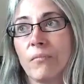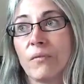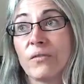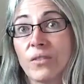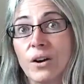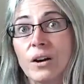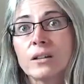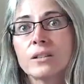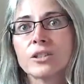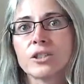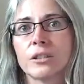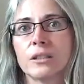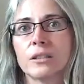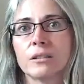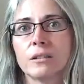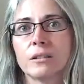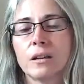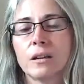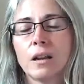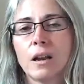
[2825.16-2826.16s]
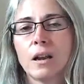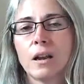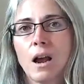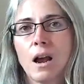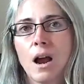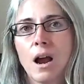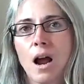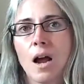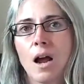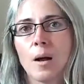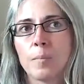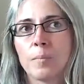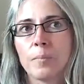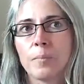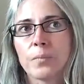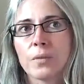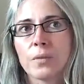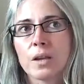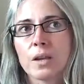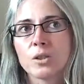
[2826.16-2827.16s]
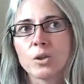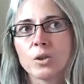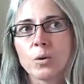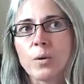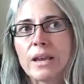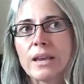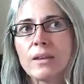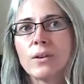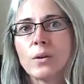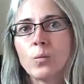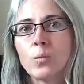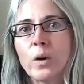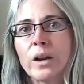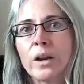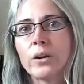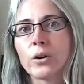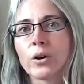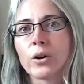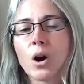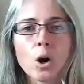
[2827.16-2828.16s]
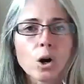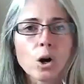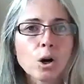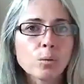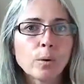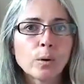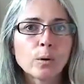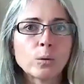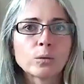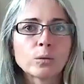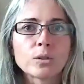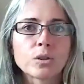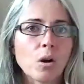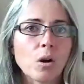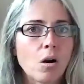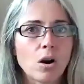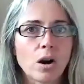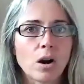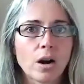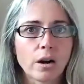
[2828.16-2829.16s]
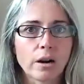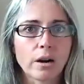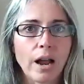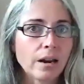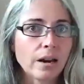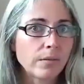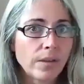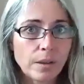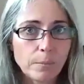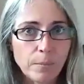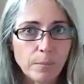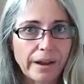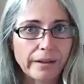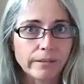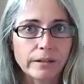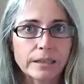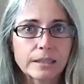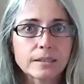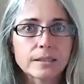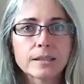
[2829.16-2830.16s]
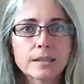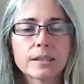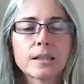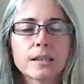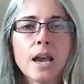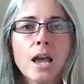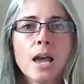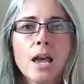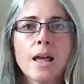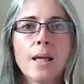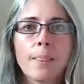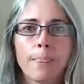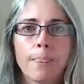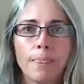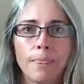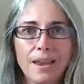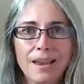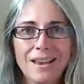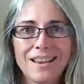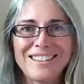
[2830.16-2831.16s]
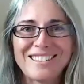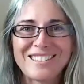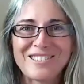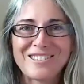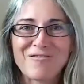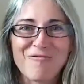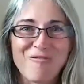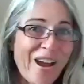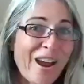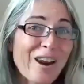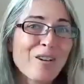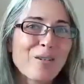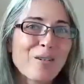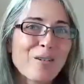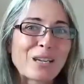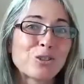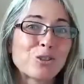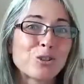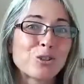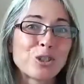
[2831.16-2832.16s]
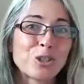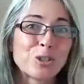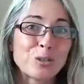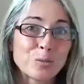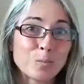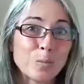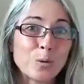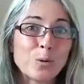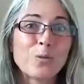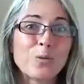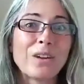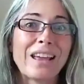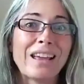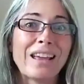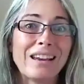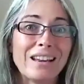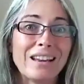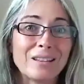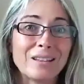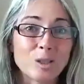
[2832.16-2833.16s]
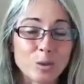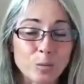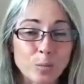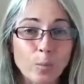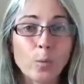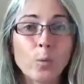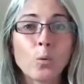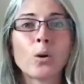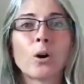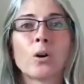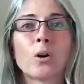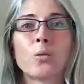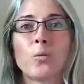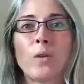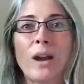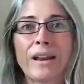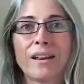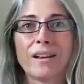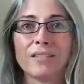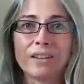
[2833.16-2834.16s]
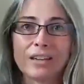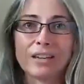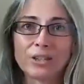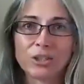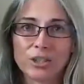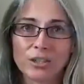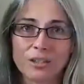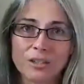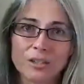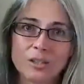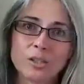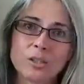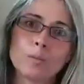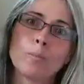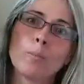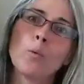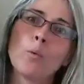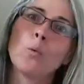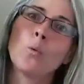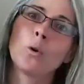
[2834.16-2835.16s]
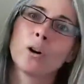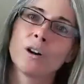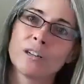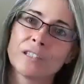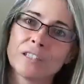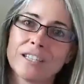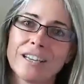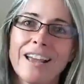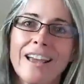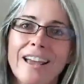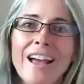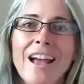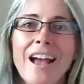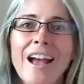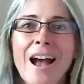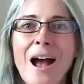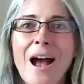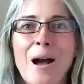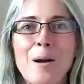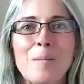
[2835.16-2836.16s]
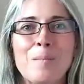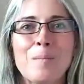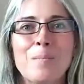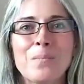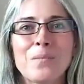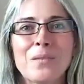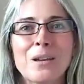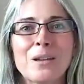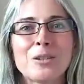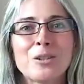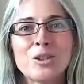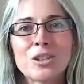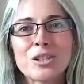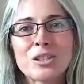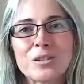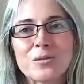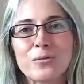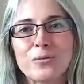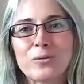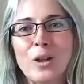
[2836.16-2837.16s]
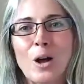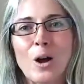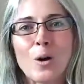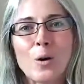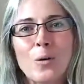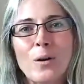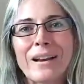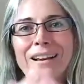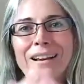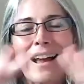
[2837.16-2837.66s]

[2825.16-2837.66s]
function. So even when your hormones are kind of imbalanced, these phytoestrogens move in and support regulation and support just flow and